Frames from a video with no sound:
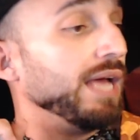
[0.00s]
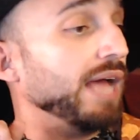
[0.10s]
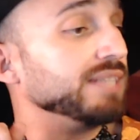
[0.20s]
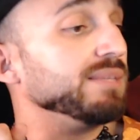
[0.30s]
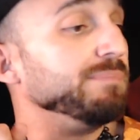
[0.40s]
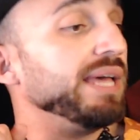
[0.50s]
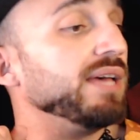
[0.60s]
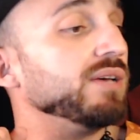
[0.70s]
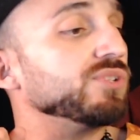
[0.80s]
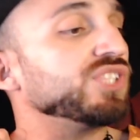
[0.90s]
As the
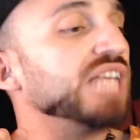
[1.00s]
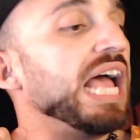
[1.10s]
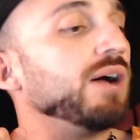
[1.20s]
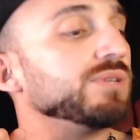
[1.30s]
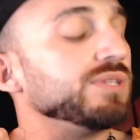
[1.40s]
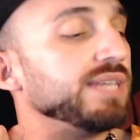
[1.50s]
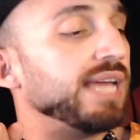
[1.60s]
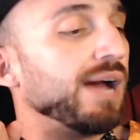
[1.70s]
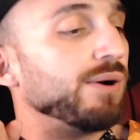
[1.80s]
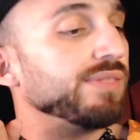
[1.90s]
bell sounded
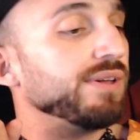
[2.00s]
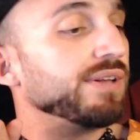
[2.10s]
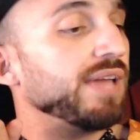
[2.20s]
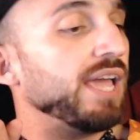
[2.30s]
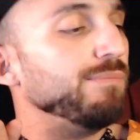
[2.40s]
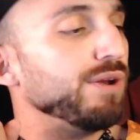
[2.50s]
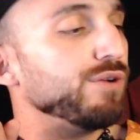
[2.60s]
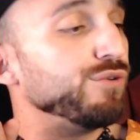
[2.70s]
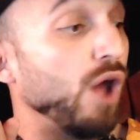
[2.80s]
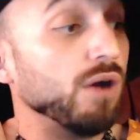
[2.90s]
the hour, there came a
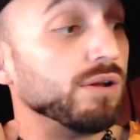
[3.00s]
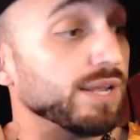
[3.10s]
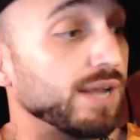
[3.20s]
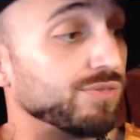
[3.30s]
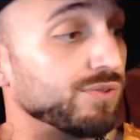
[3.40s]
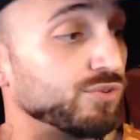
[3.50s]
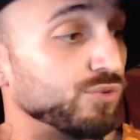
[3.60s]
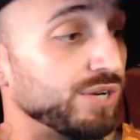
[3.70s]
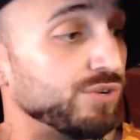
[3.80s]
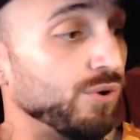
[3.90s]
knocking at the
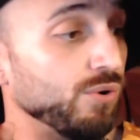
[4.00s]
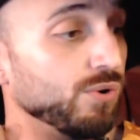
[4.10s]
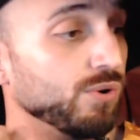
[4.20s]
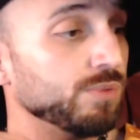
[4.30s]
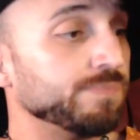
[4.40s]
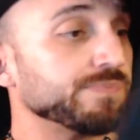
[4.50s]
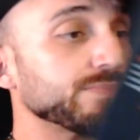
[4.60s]
street door.